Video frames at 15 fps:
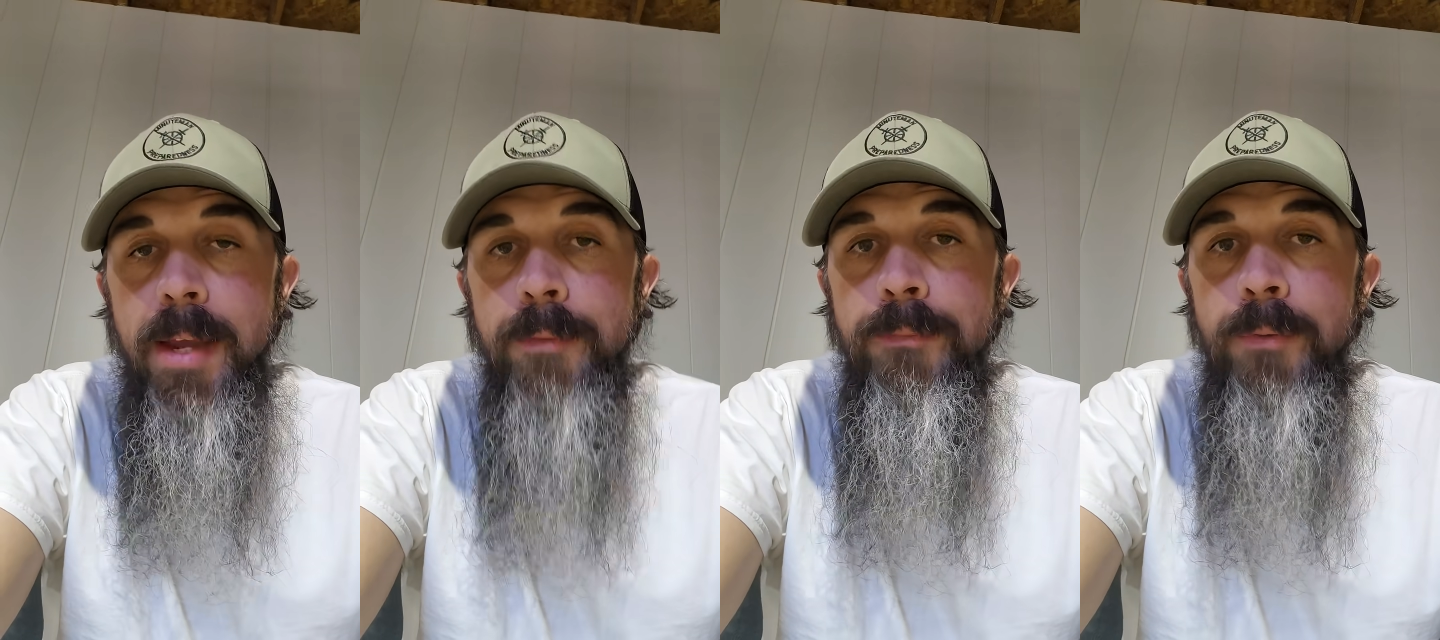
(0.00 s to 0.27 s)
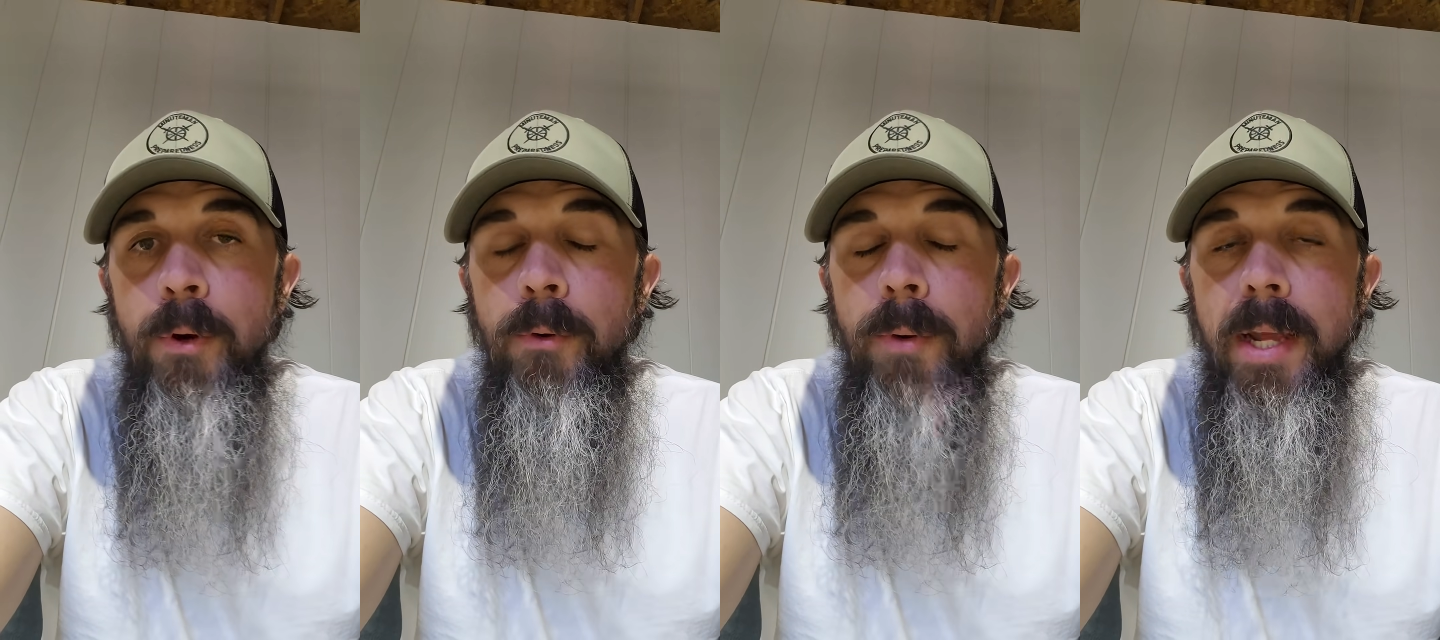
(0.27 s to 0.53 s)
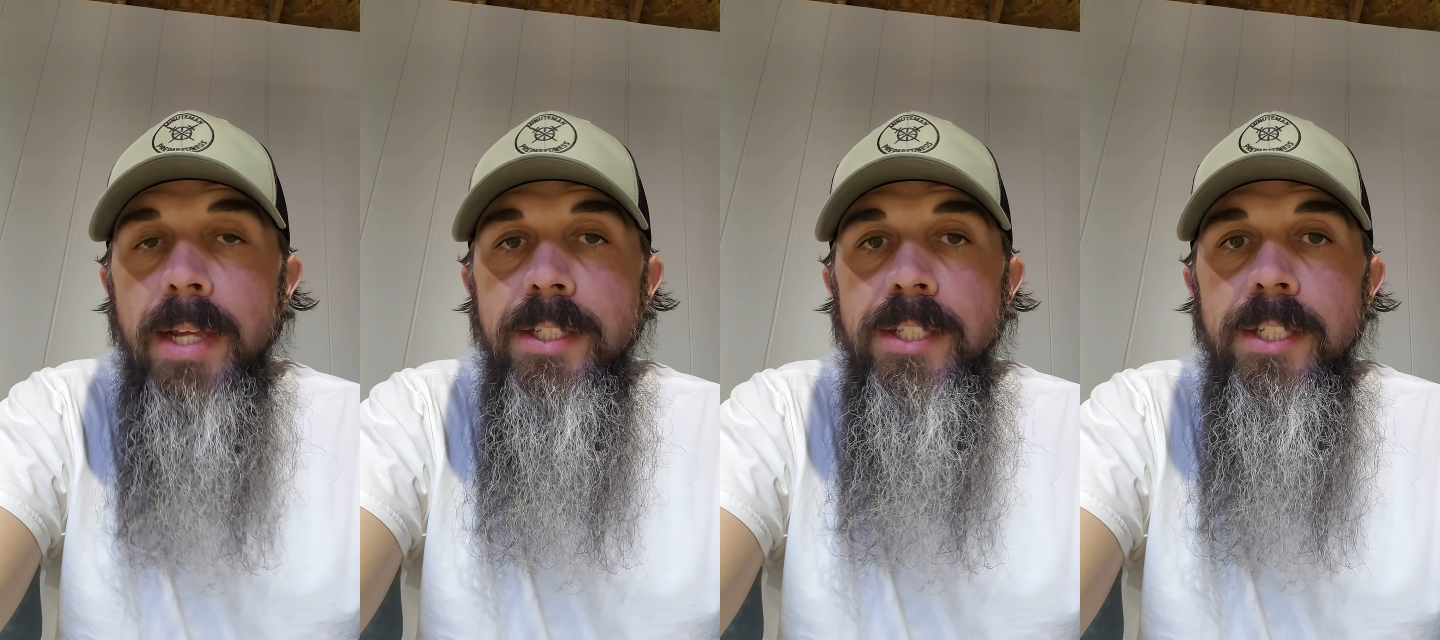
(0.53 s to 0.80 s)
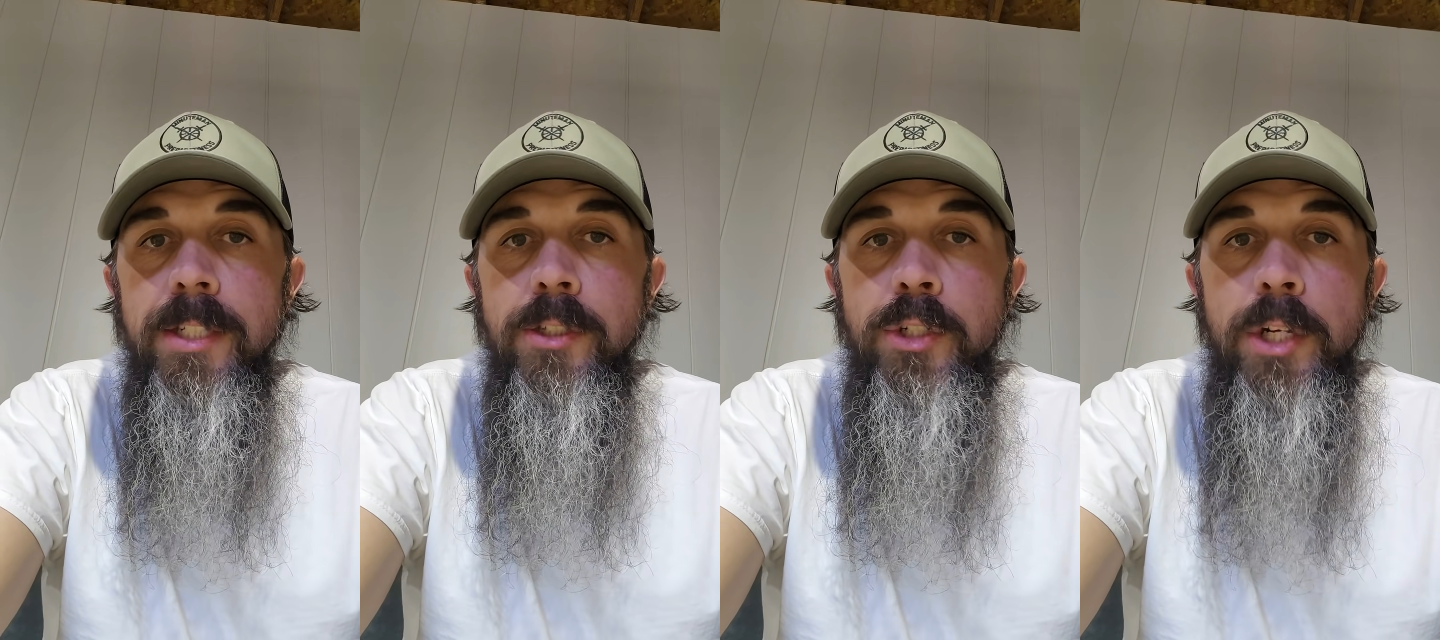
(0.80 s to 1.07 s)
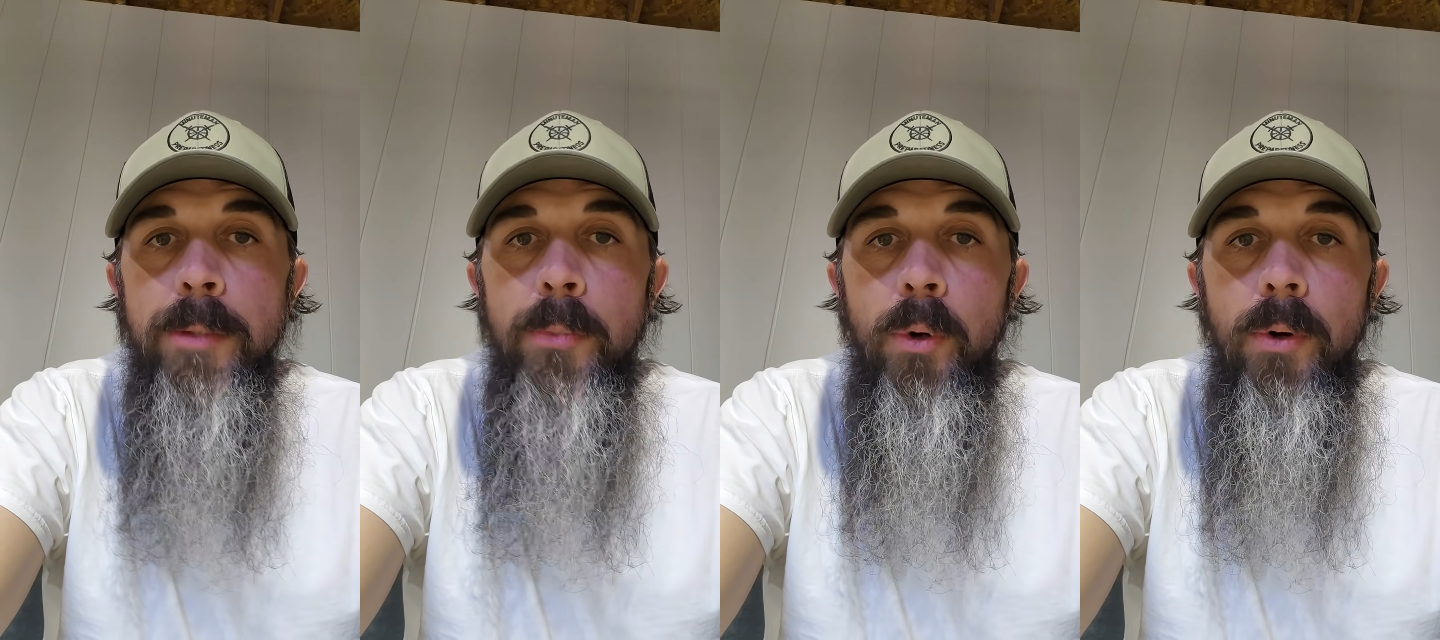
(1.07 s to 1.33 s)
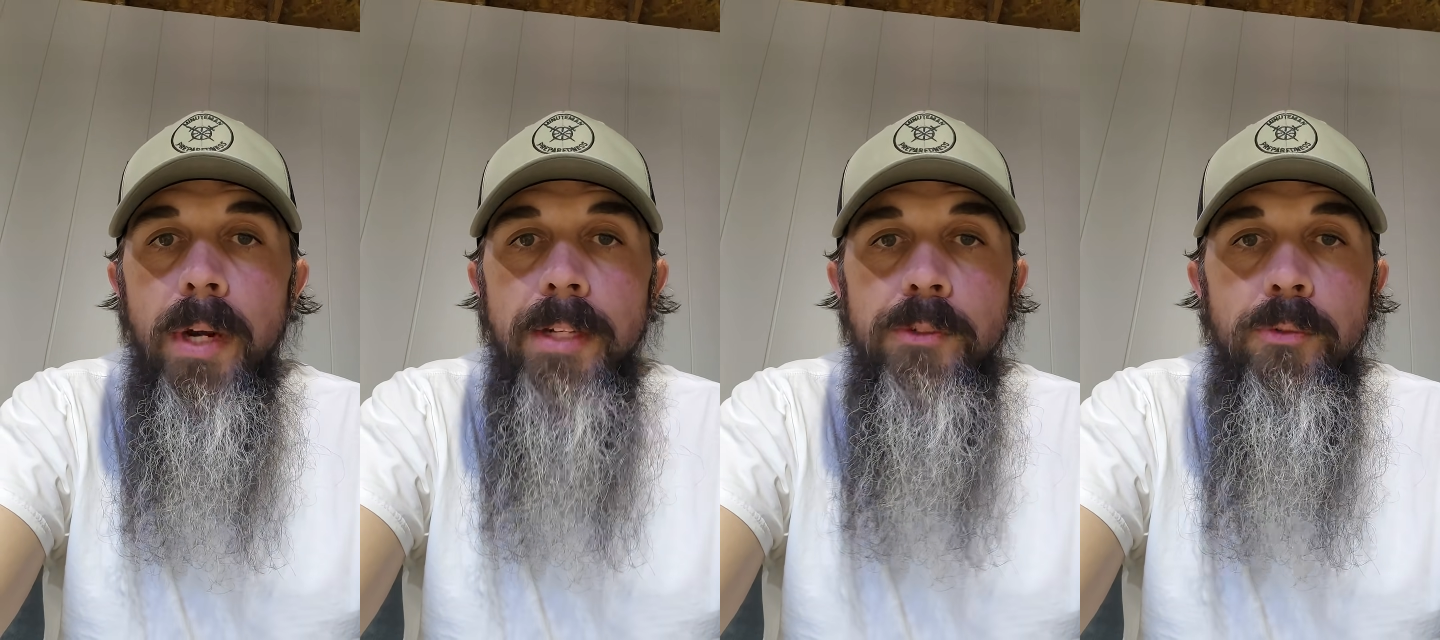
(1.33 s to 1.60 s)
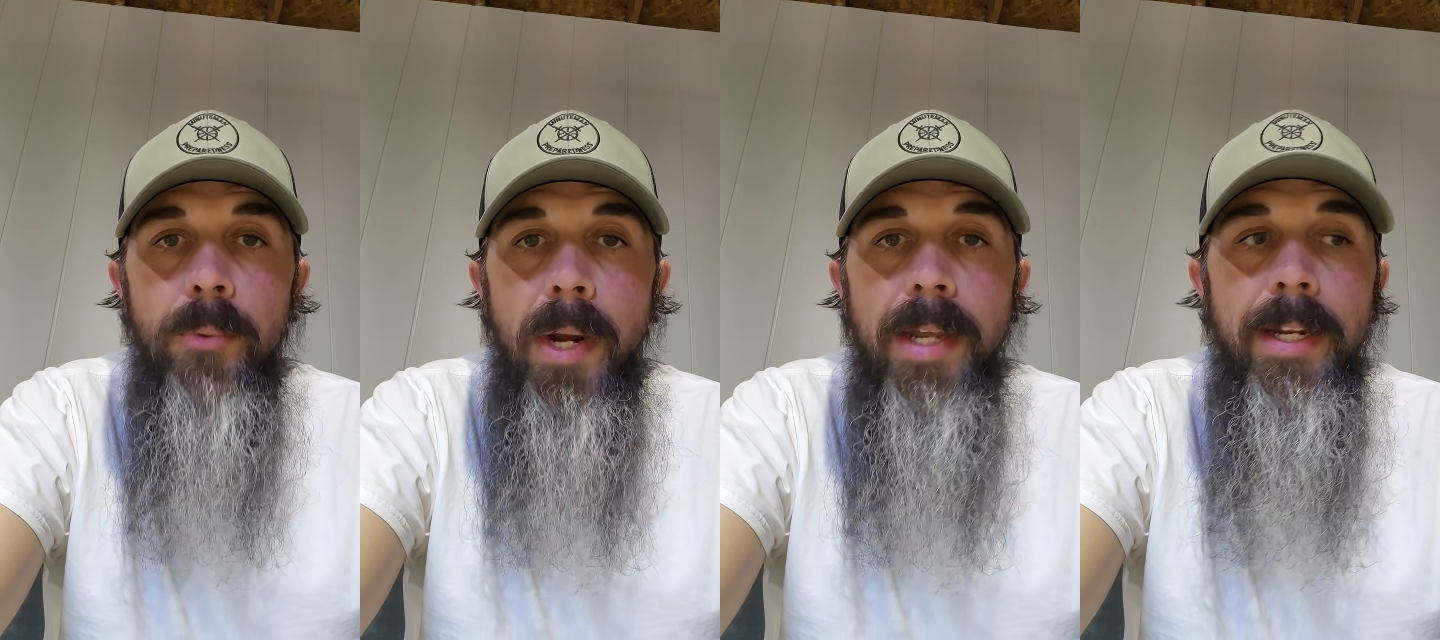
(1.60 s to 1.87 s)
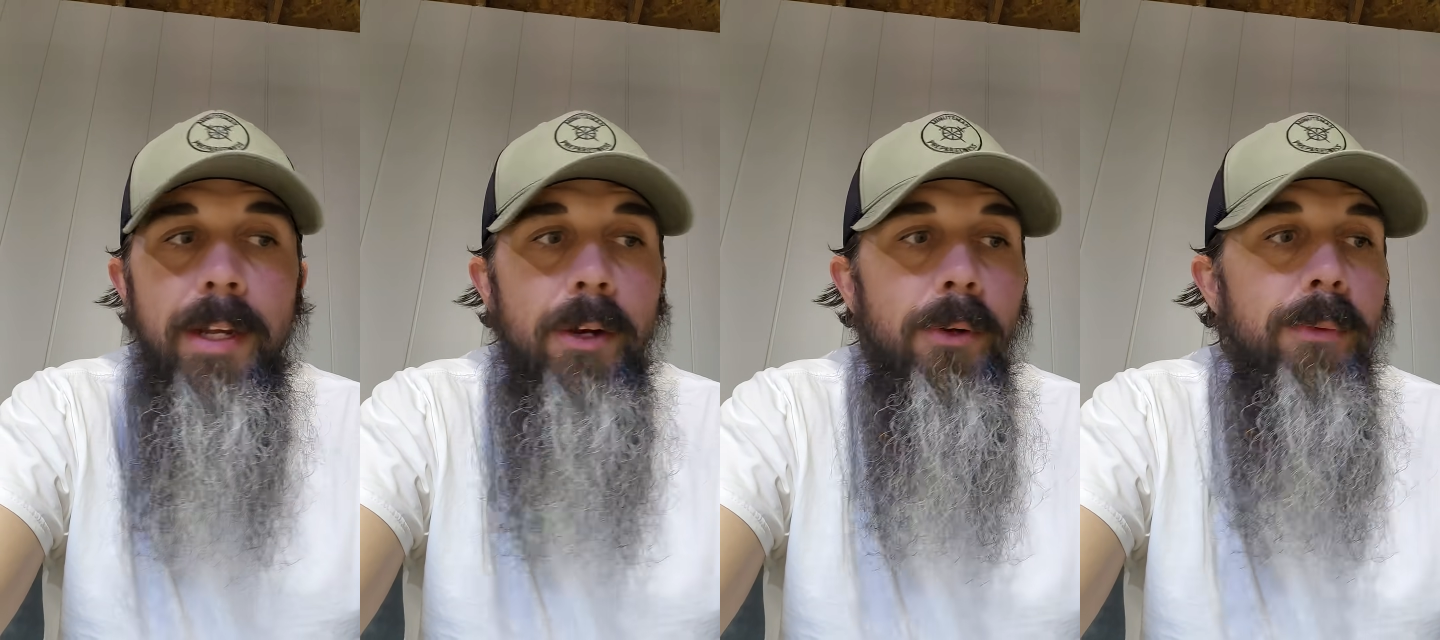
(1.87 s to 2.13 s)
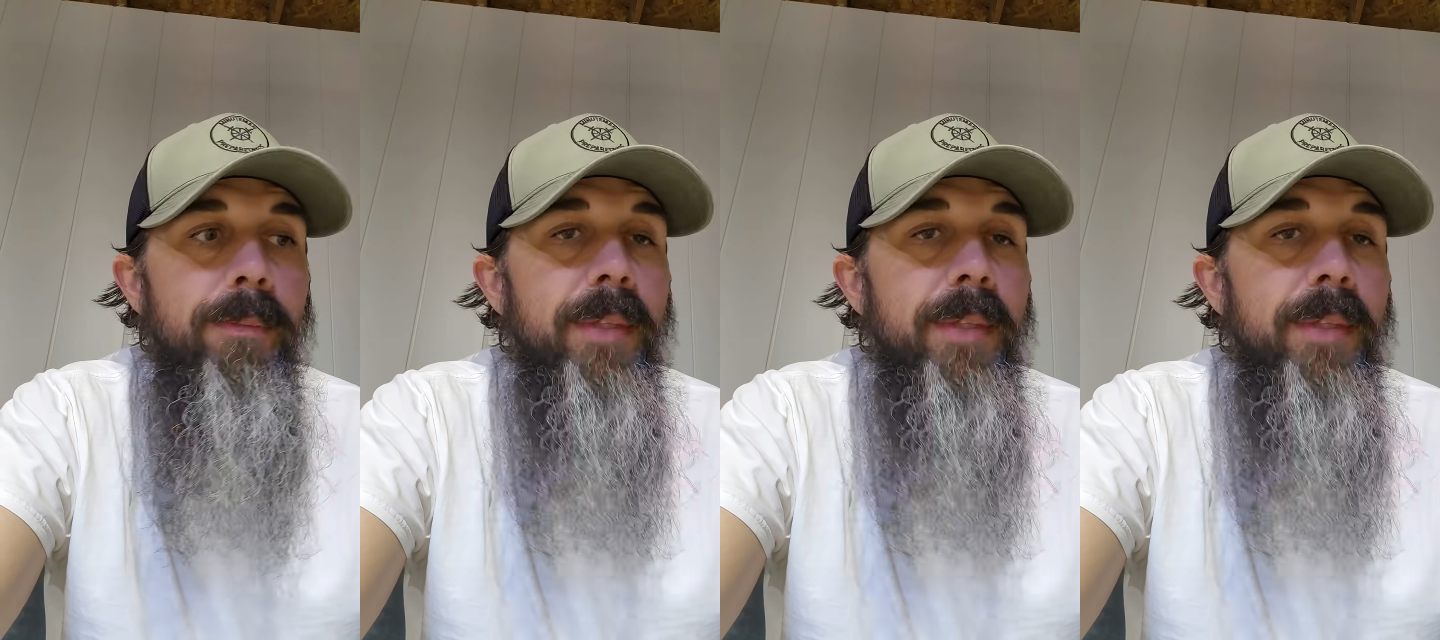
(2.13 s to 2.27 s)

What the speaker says: FRS GMRS radio.